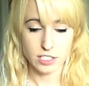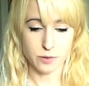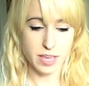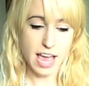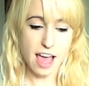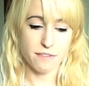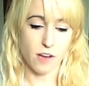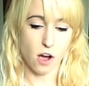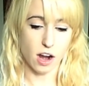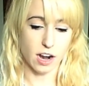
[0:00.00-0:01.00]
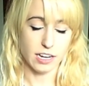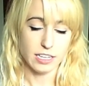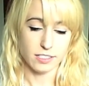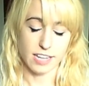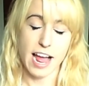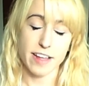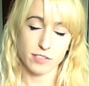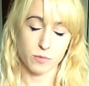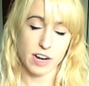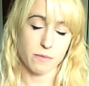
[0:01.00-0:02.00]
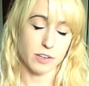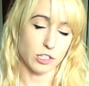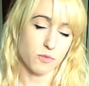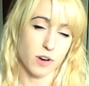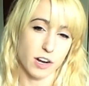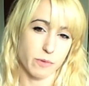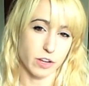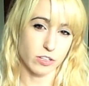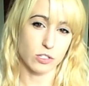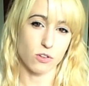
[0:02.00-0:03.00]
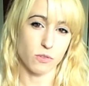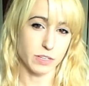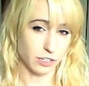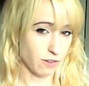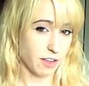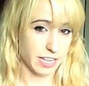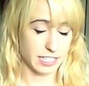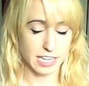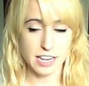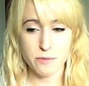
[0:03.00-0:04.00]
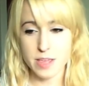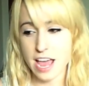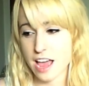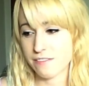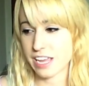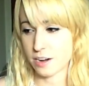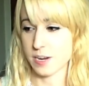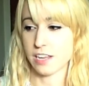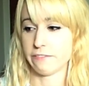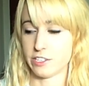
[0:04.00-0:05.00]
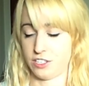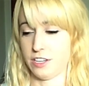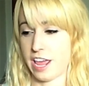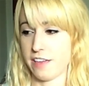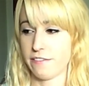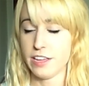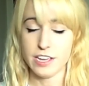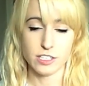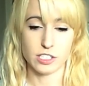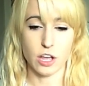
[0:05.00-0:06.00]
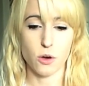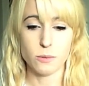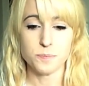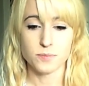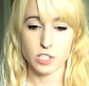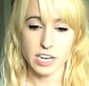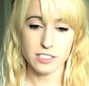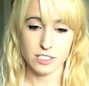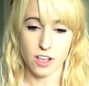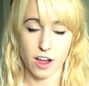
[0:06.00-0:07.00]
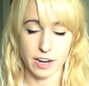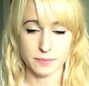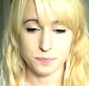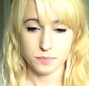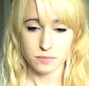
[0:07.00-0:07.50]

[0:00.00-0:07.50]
So we have our lives where we do work, we go to school, we do all this, and then we have anime convention life. So chances are